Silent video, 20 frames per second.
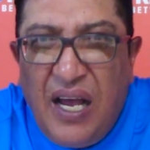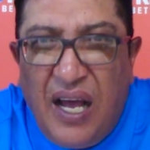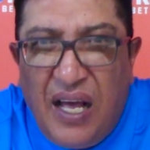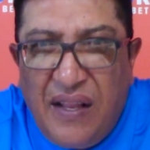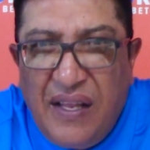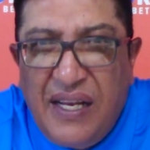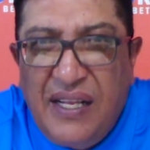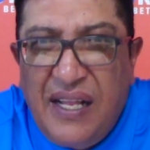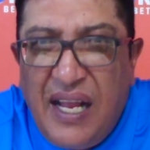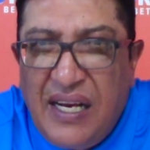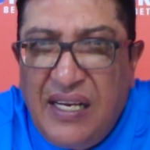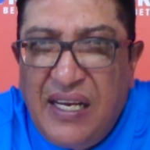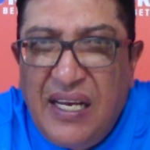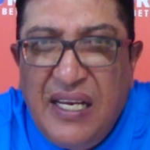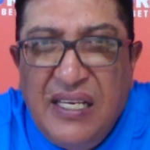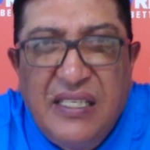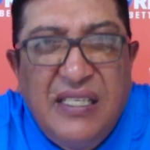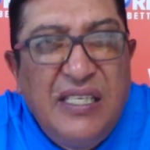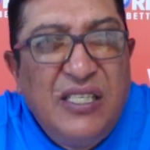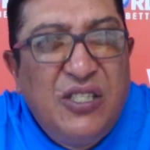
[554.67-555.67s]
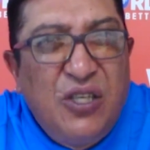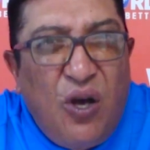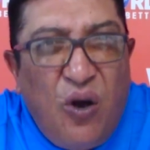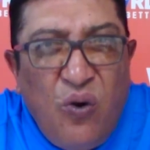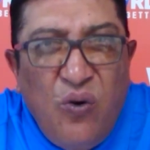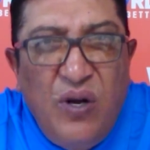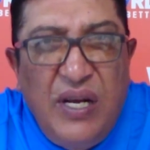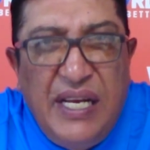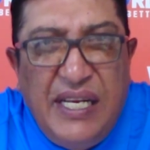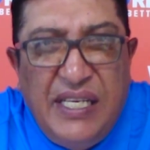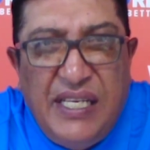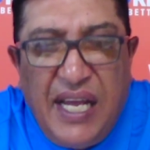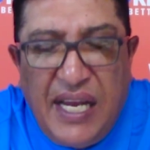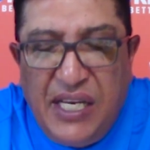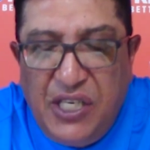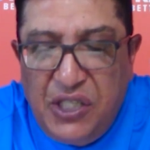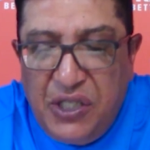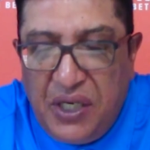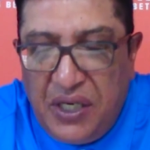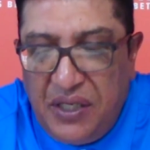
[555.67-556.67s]
I think that is his only
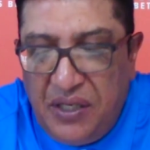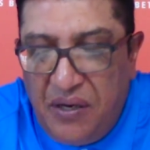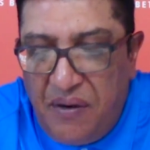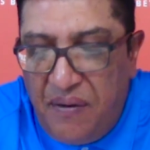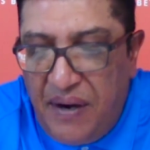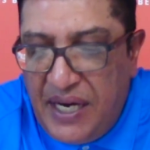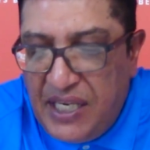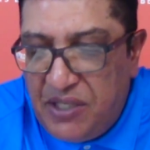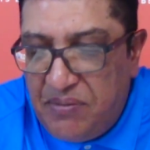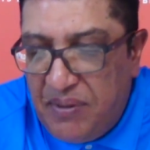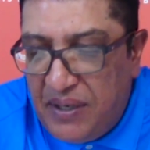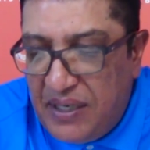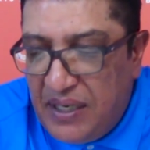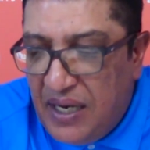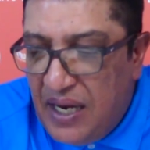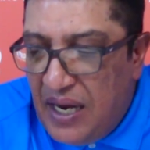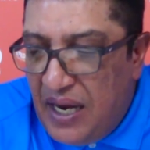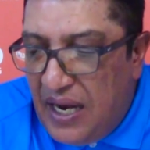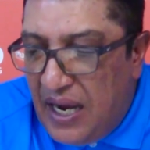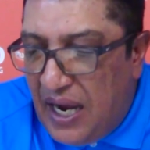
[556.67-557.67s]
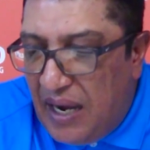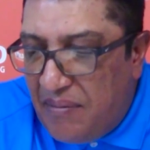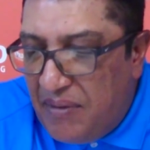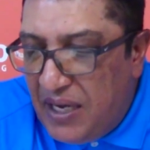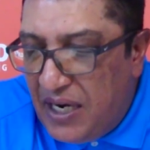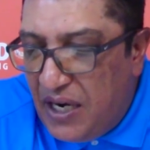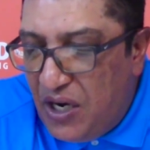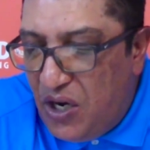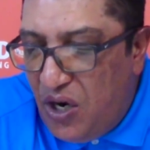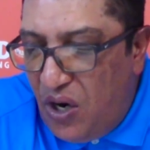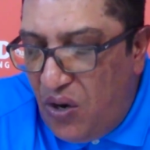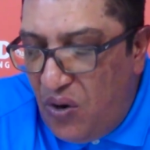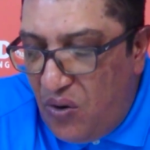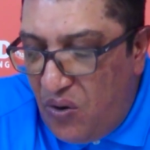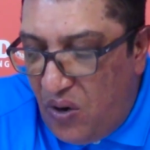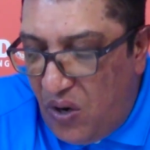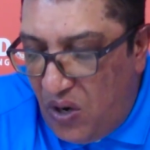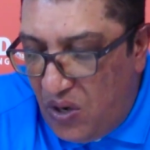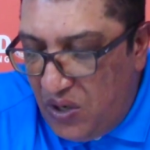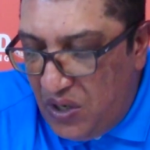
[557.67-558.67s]
danger in the race. But I'm going to
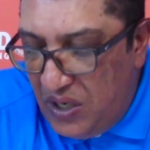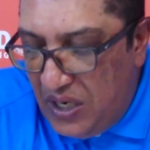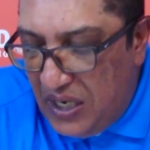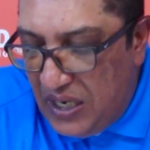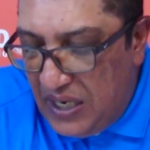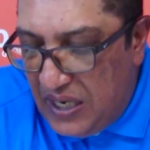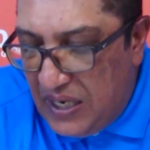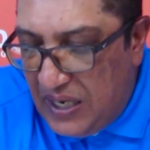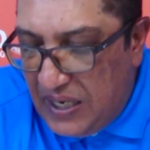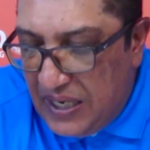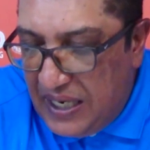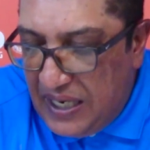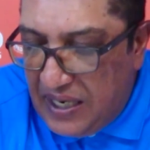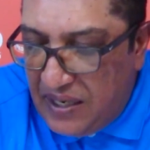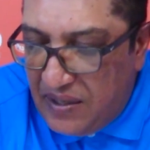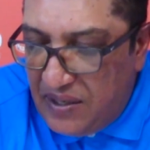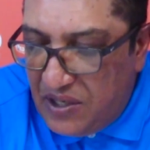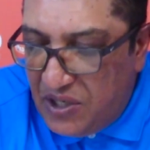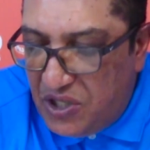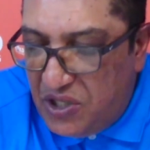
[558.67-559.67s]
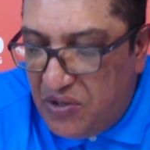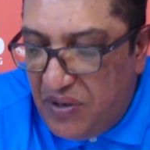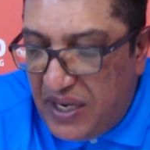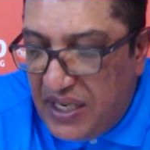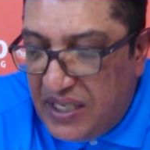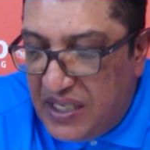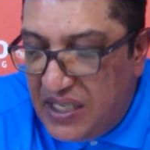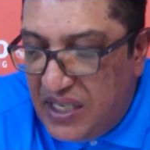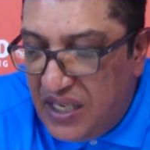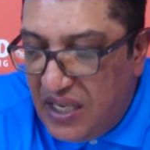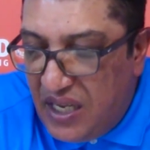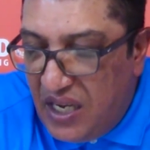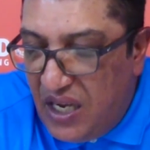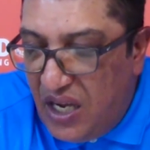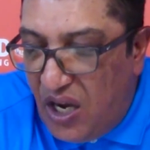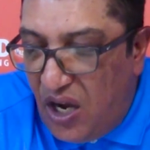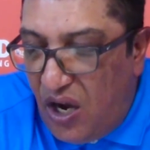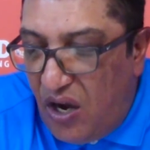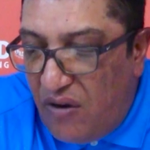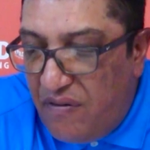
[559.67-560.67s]
go on, the strength
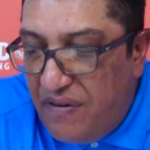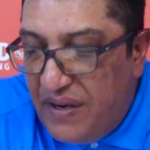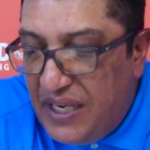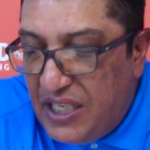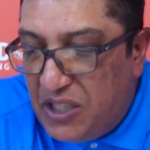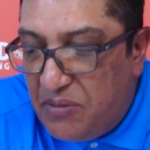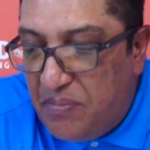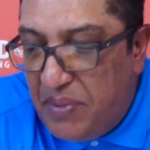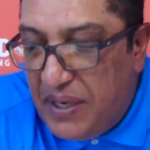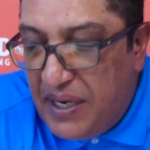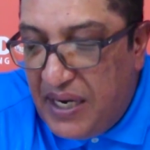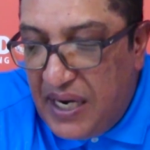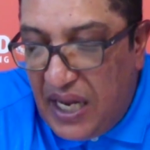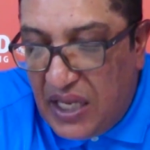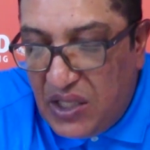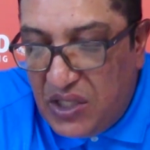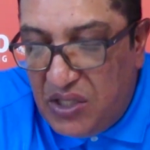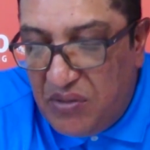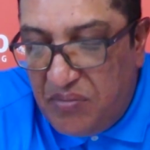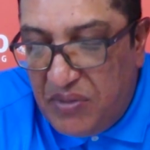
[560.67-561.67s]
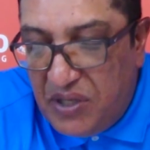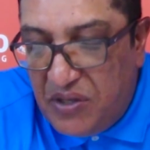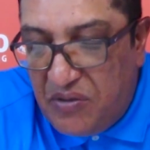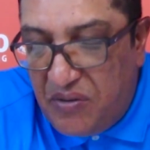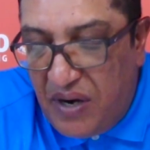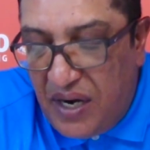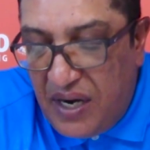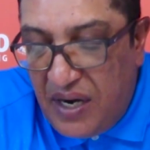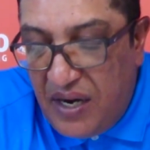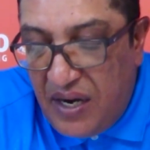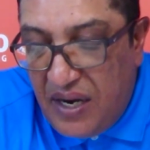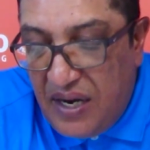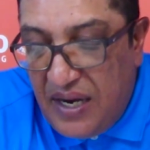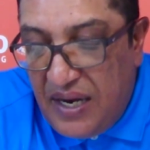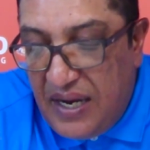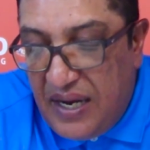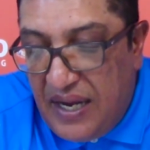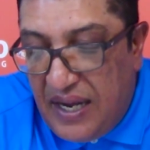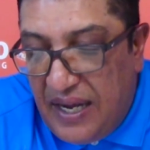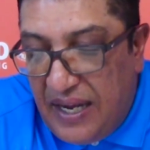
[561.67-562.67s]
of his penultimate run
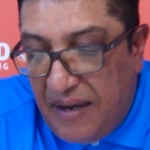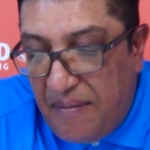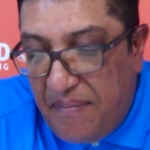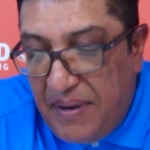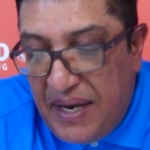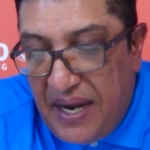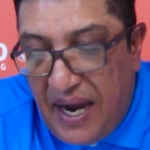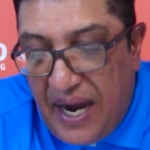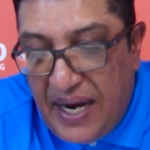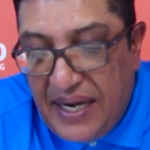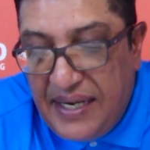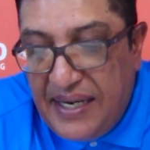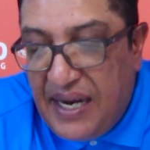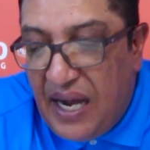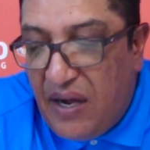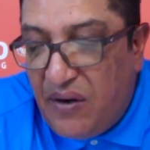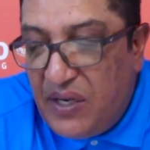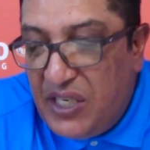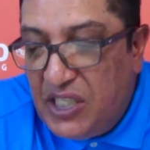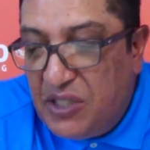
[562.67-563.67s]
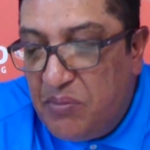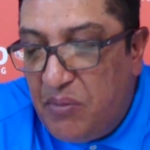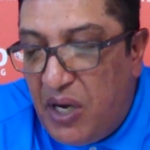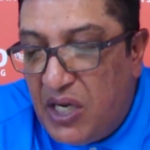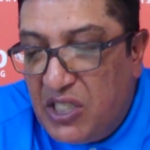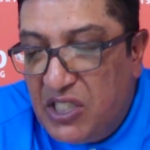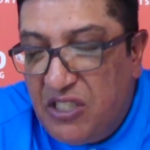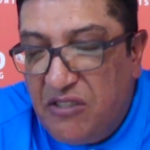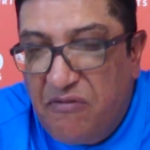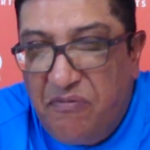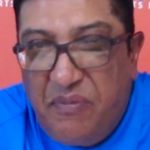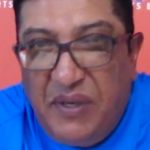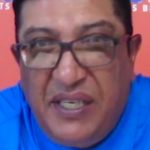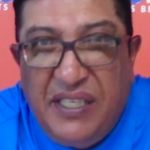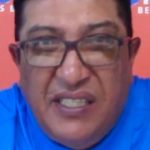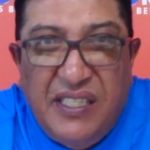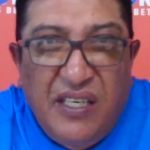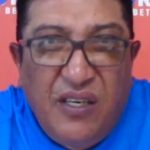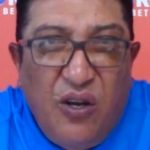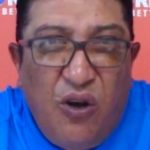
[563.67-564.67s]
behind Gaudi's
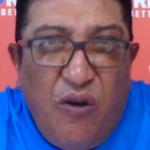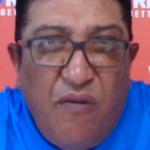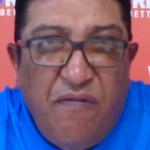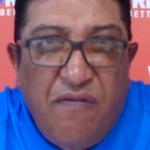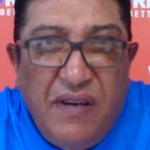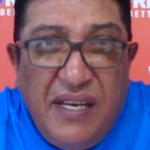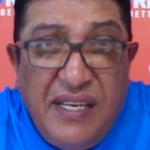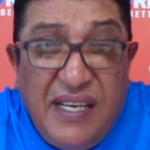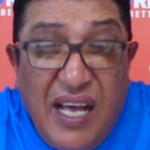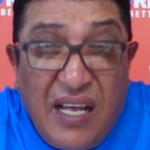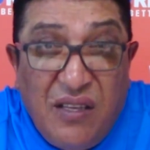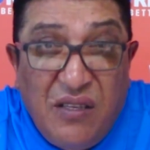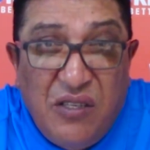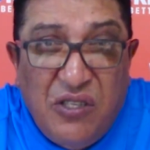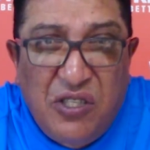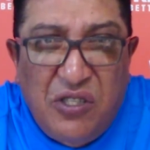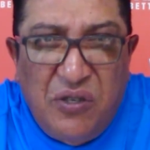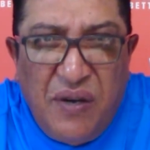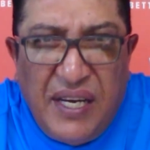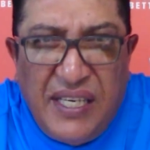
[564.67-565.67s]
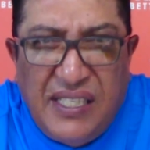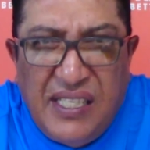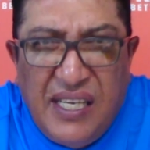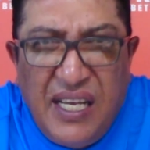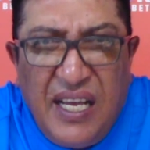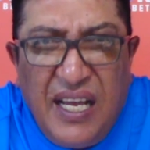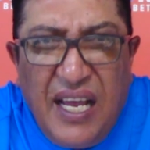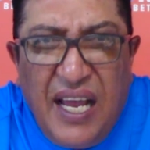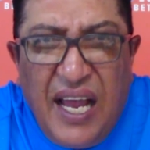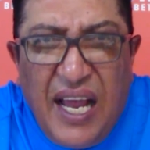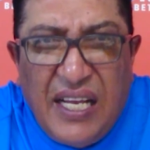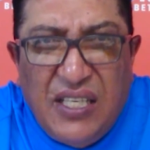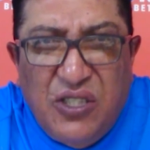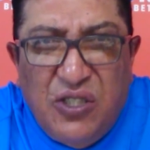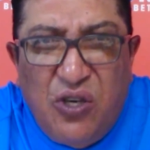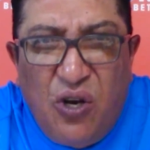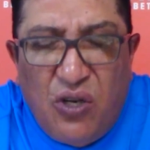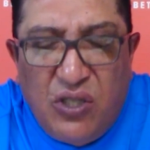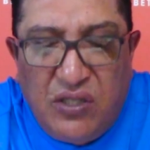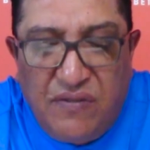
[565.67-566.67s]
Masterpiece, and hopefully down the straight at
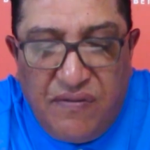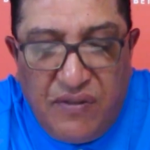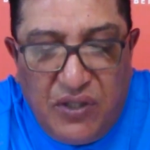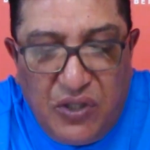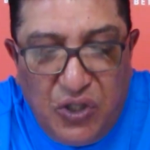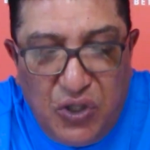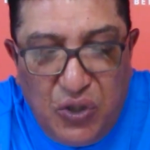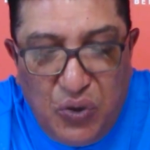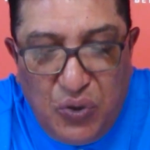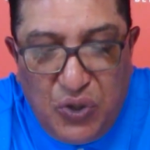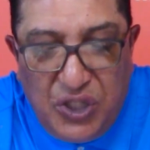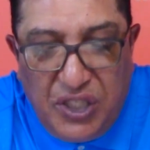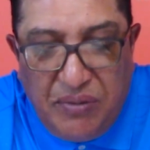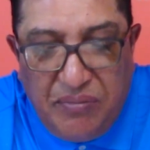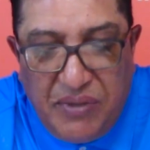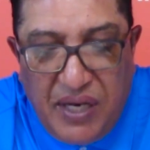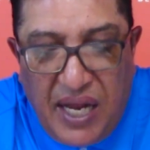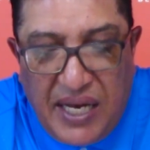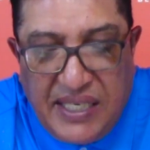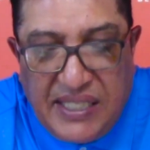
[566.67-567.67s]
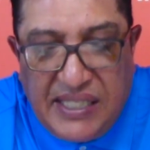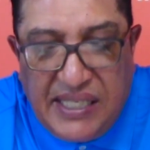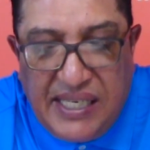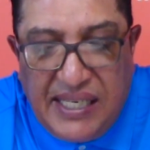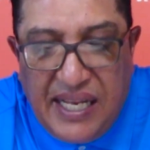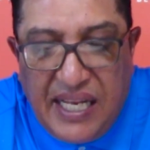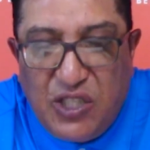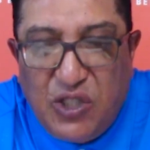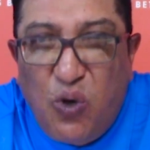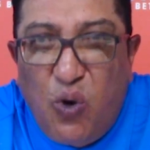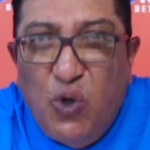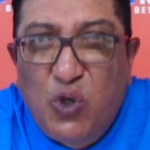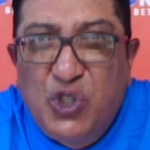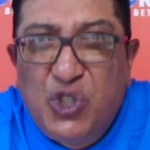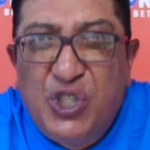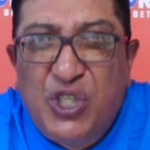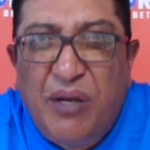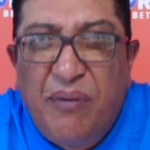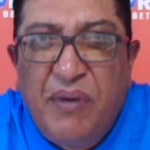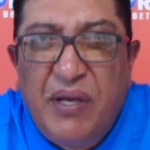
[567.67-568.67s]
Scottsville suits him nicely. That's
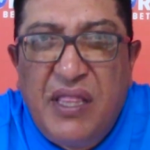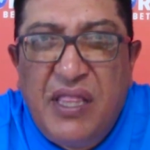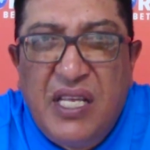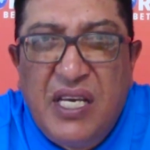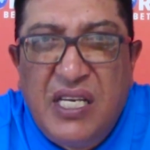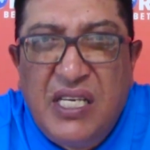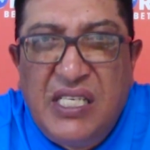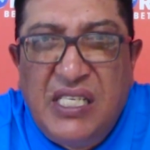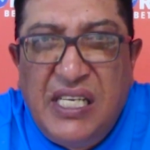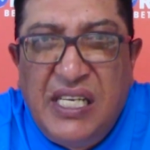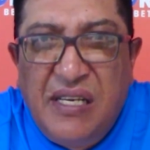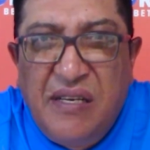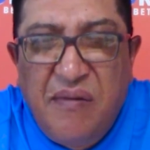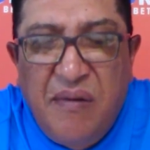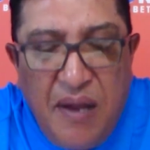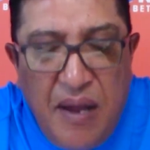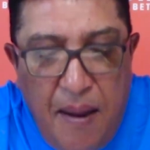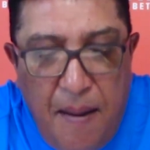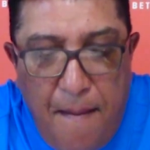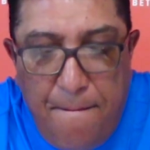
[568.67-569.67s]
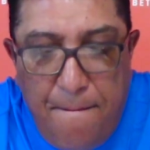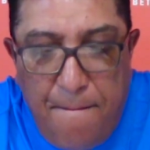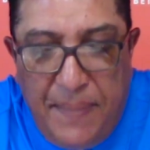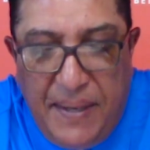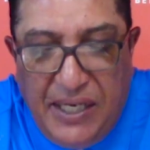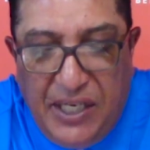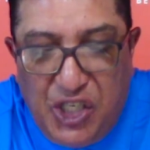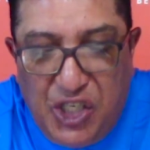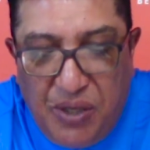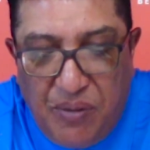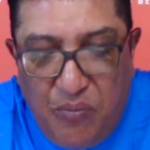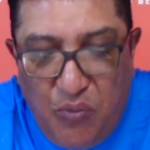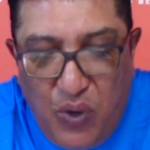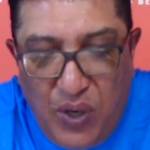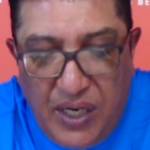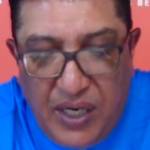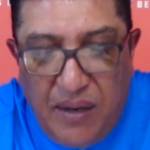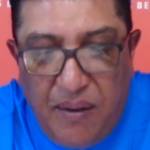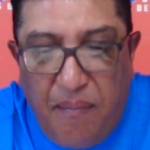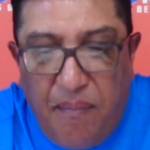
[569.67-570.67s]
horse number 13,
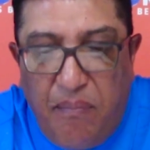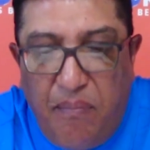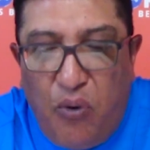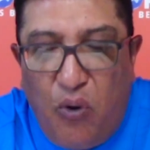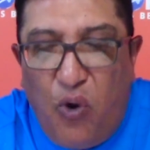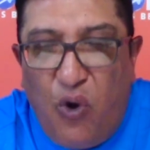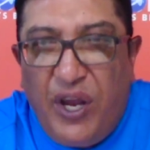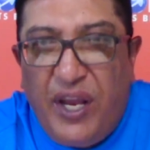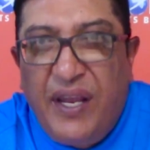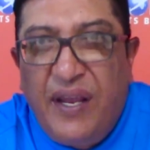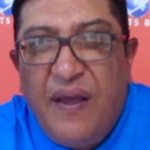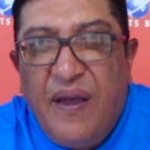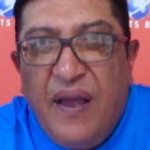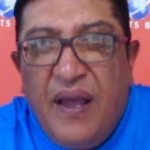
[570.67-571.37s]
Beechamwood Boy.